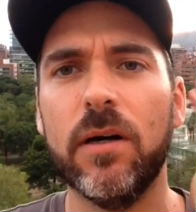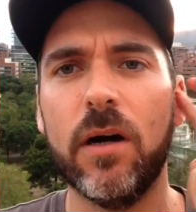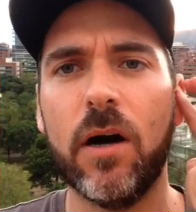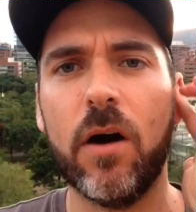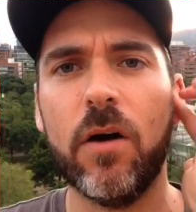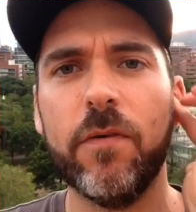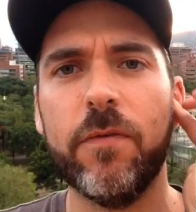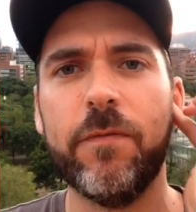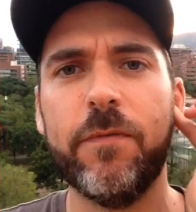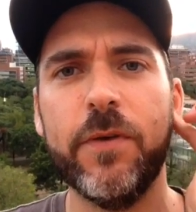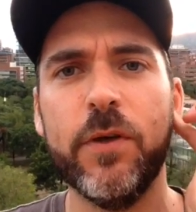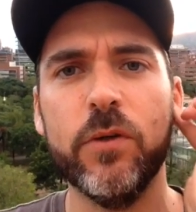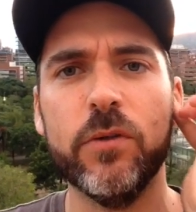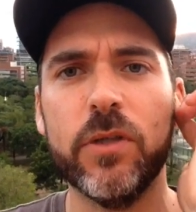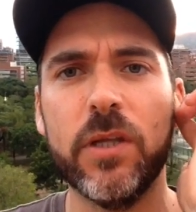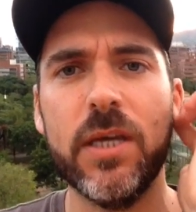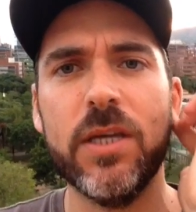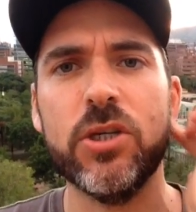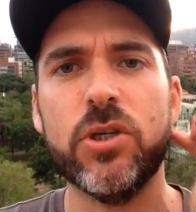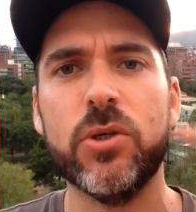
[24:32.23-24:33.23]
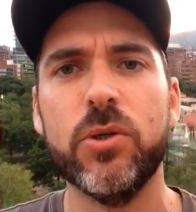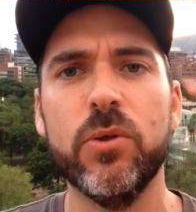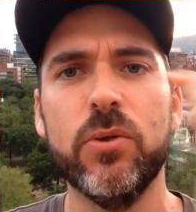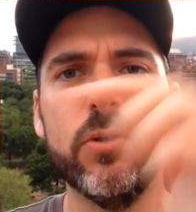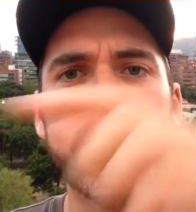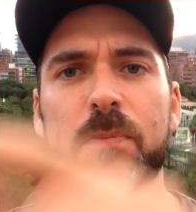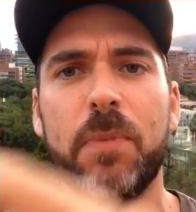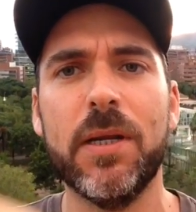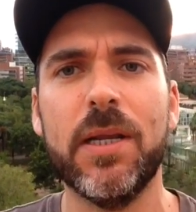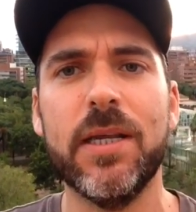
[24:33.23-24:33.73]
off-field
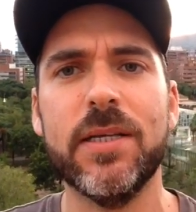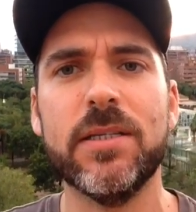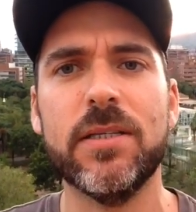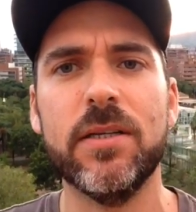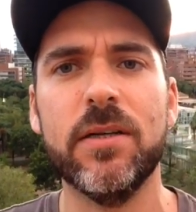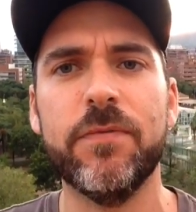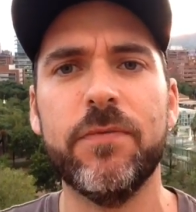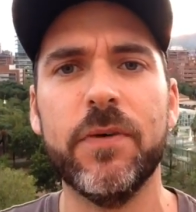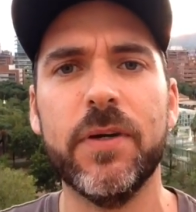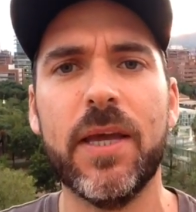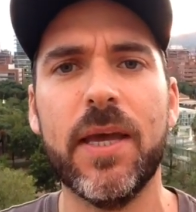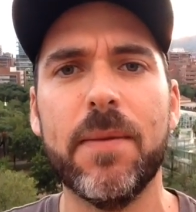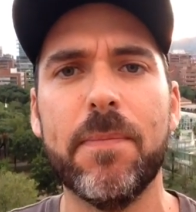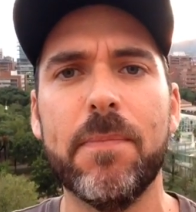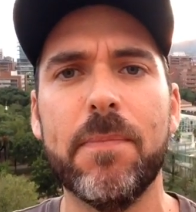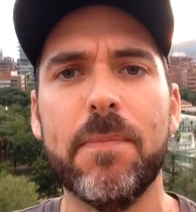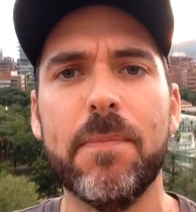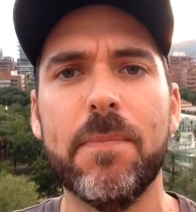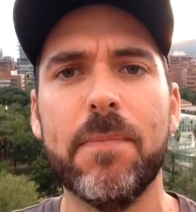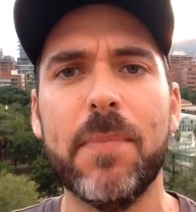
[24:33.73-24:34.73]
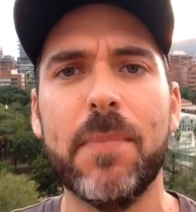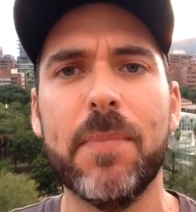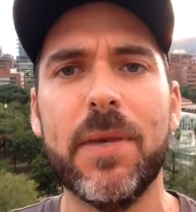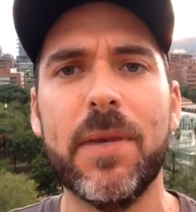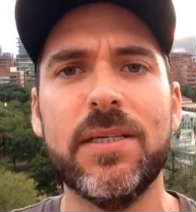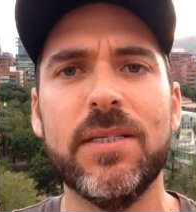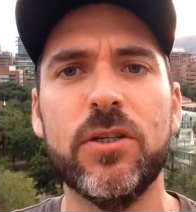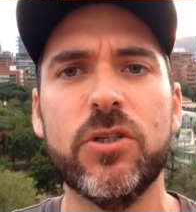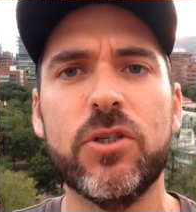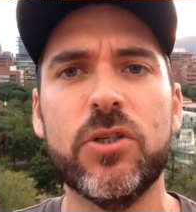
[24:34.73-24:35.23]
issues, but let's not forget Messi's
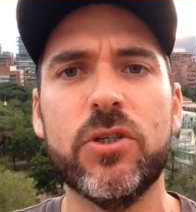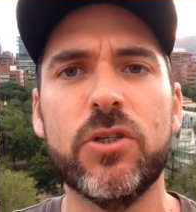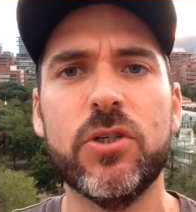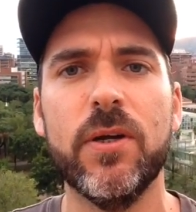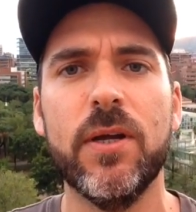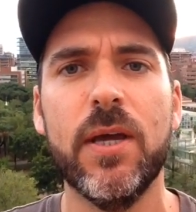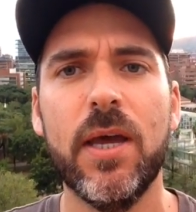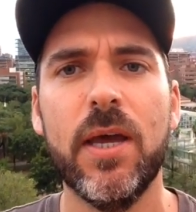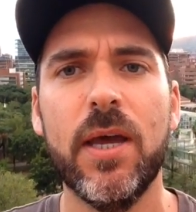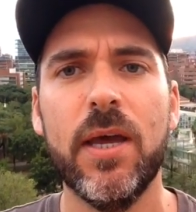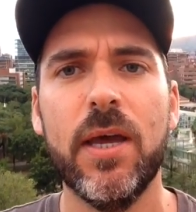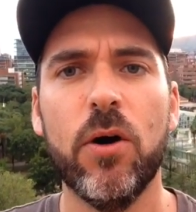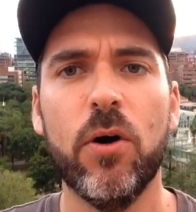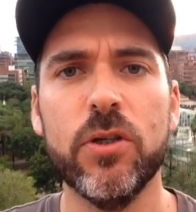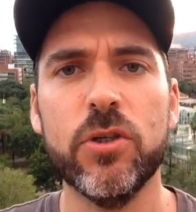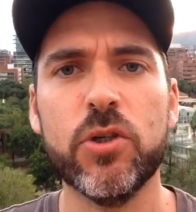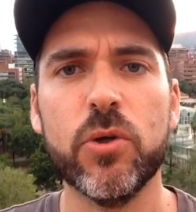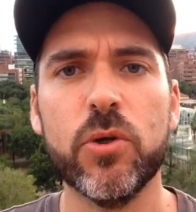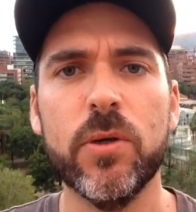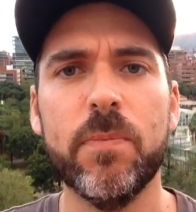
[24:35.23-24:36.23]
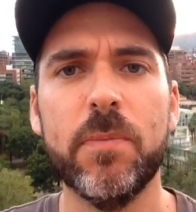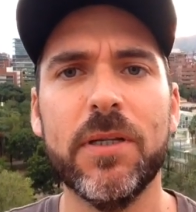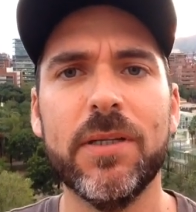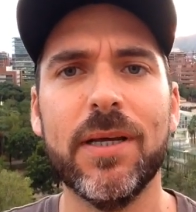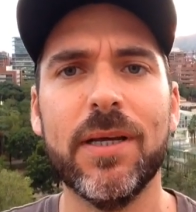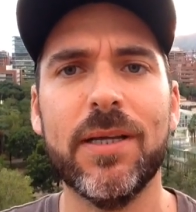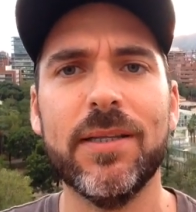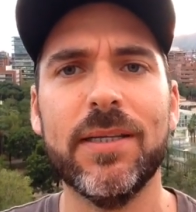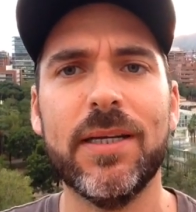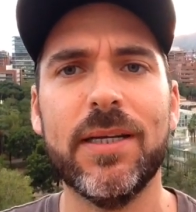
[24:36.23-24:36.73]
signature or the treatment
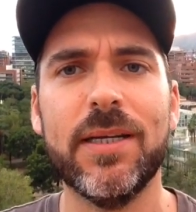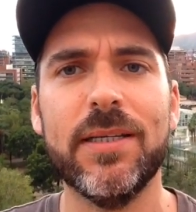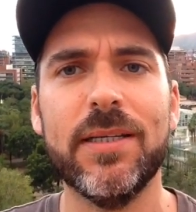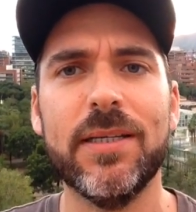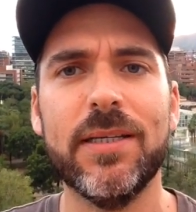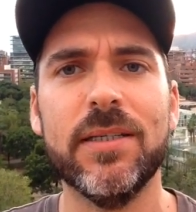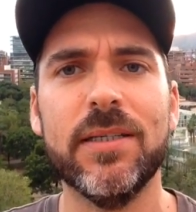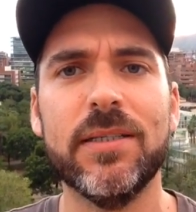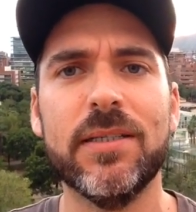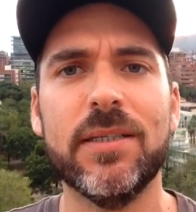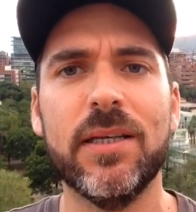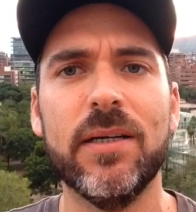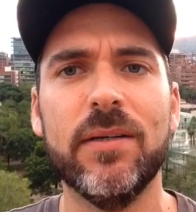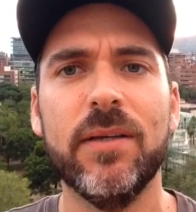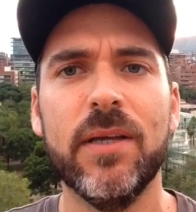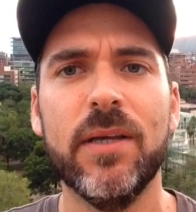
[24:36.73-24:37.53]
Andres Iniesta,